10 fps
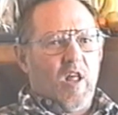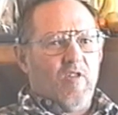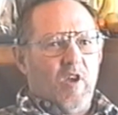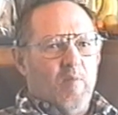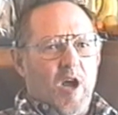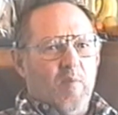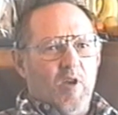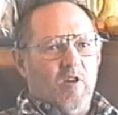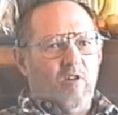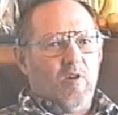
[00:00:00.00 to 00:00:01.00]
anything about it
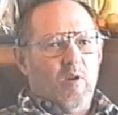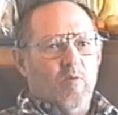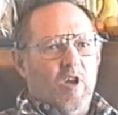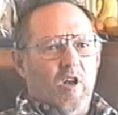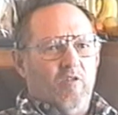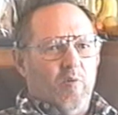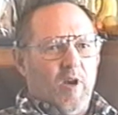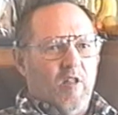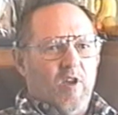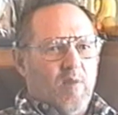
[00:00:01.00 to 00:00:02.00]
because he did it so
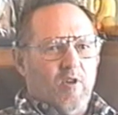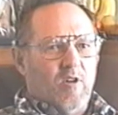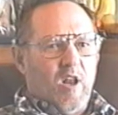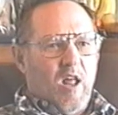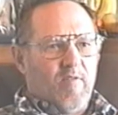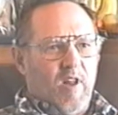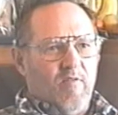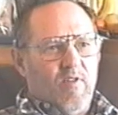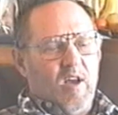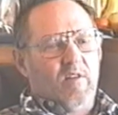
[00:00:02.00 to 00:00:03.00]
many times it didn't have any
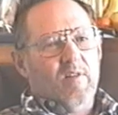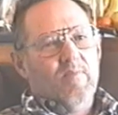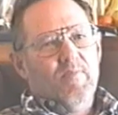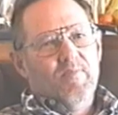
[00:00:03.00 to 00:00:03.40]
effect.